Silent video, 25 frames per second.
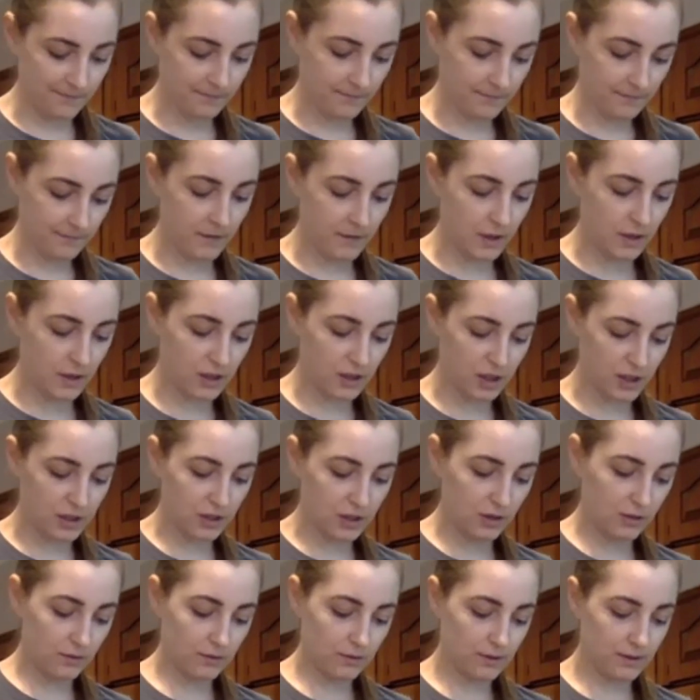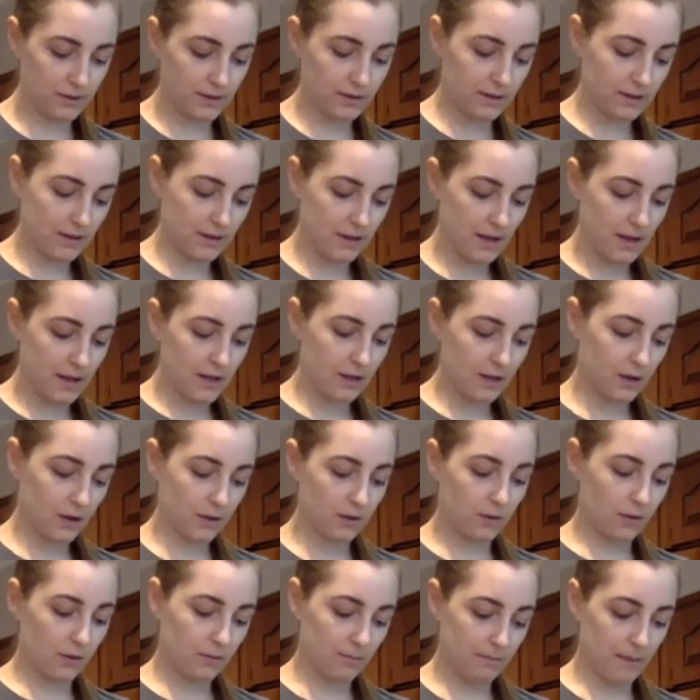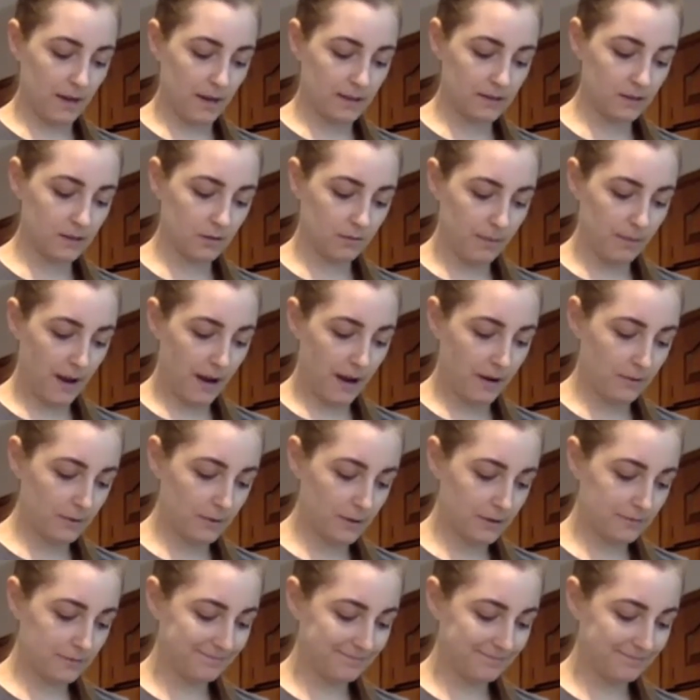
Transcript: you can just use good old muscle power.